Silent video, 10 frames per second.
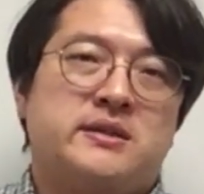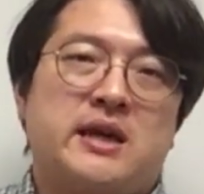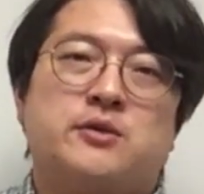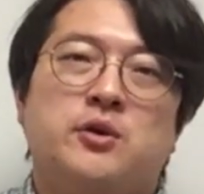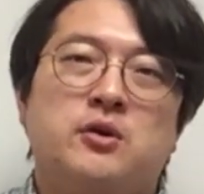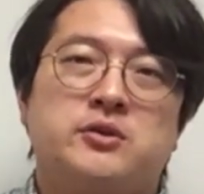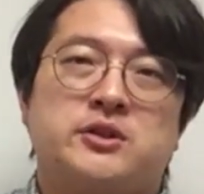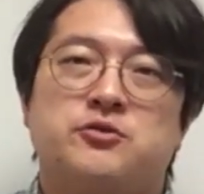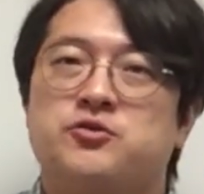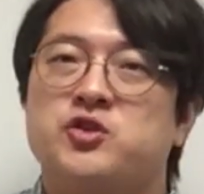
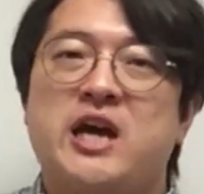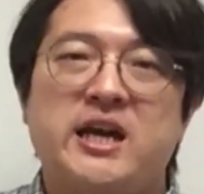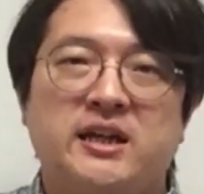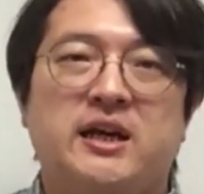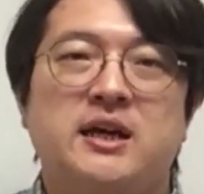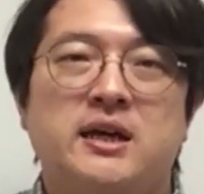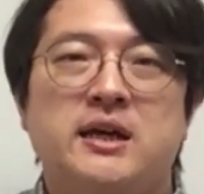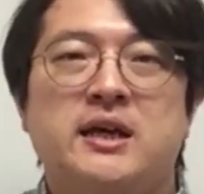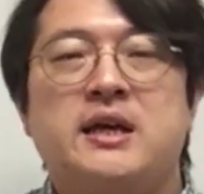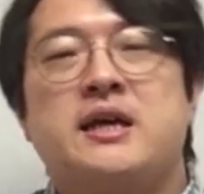technology to China,
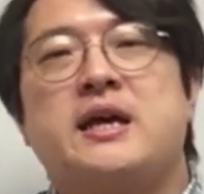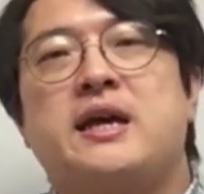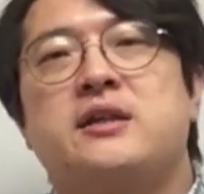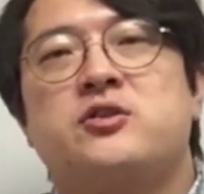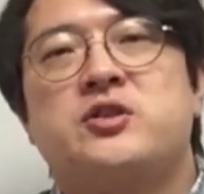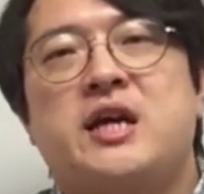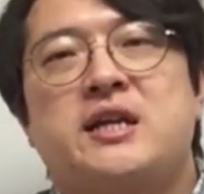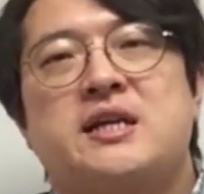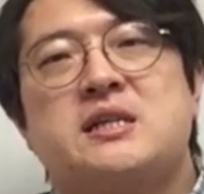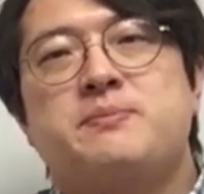and
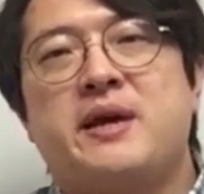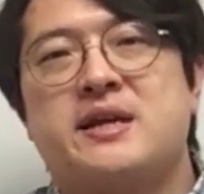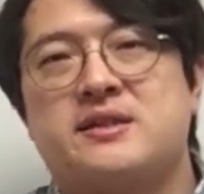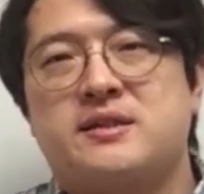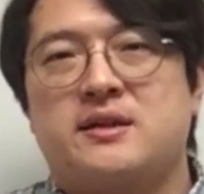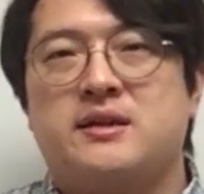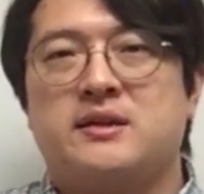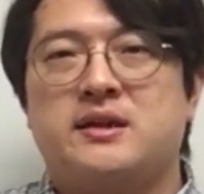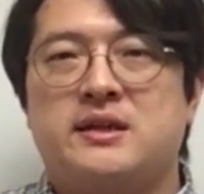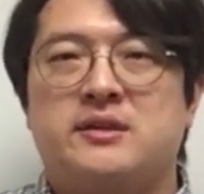China makes
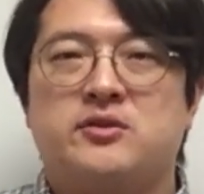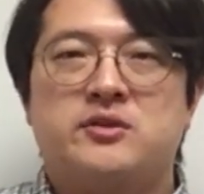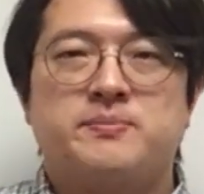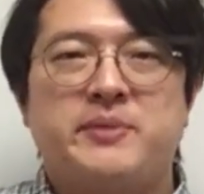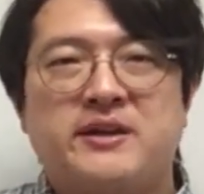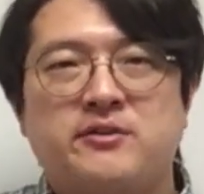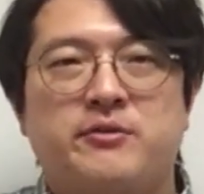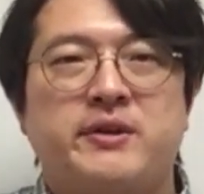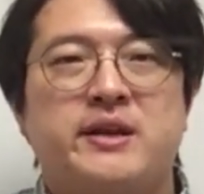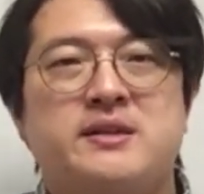in
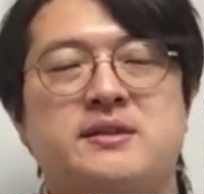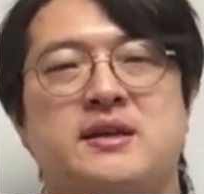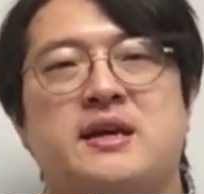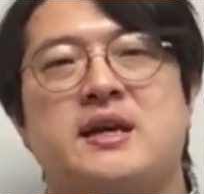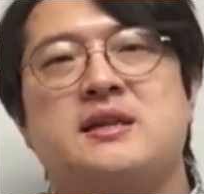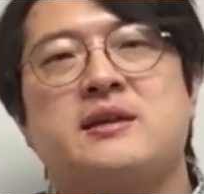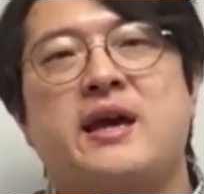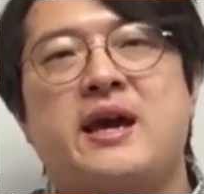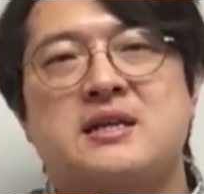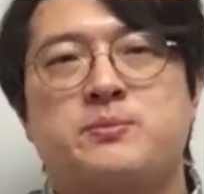factories and
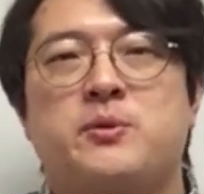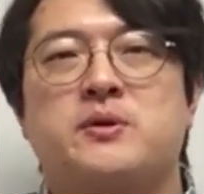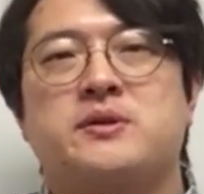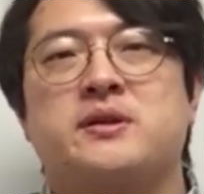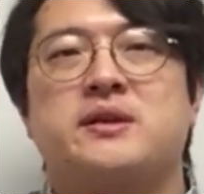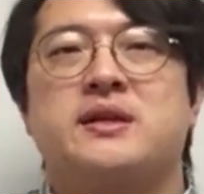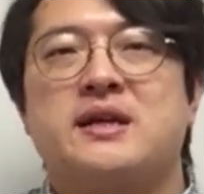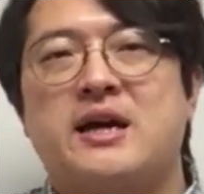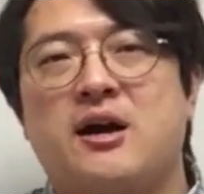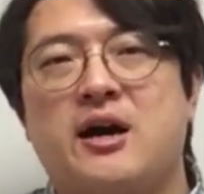export the
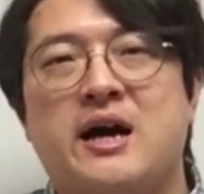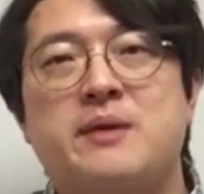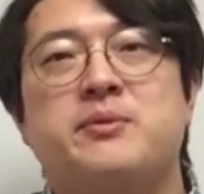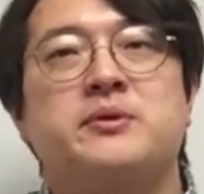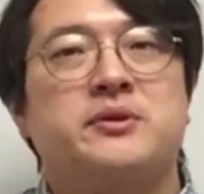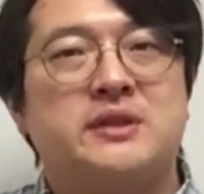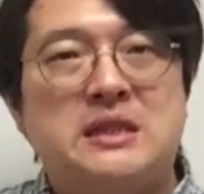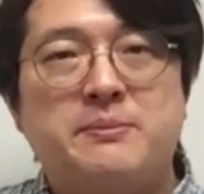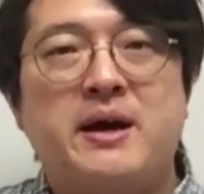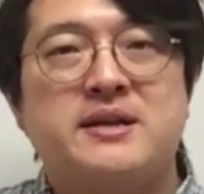iPhone
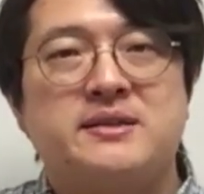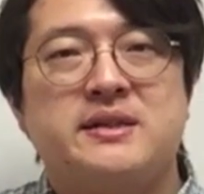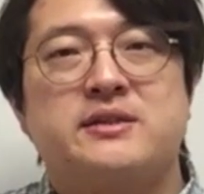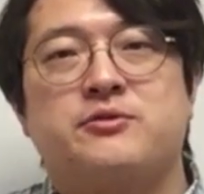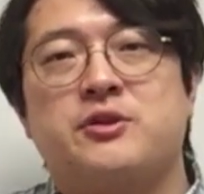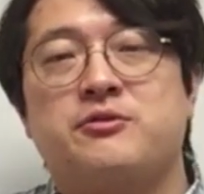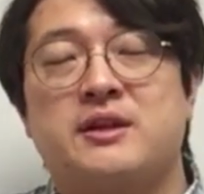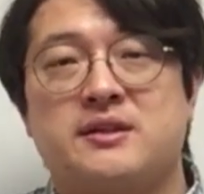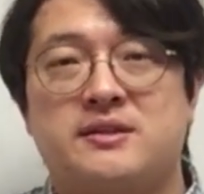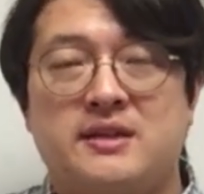devices to the
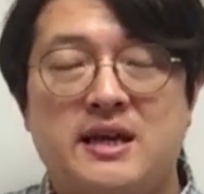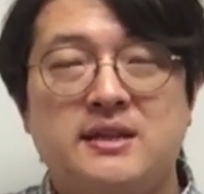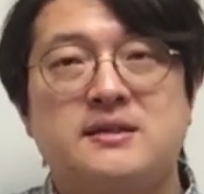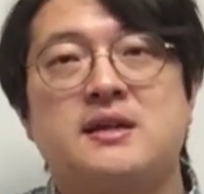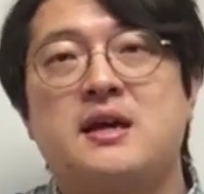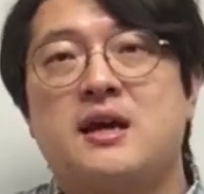United States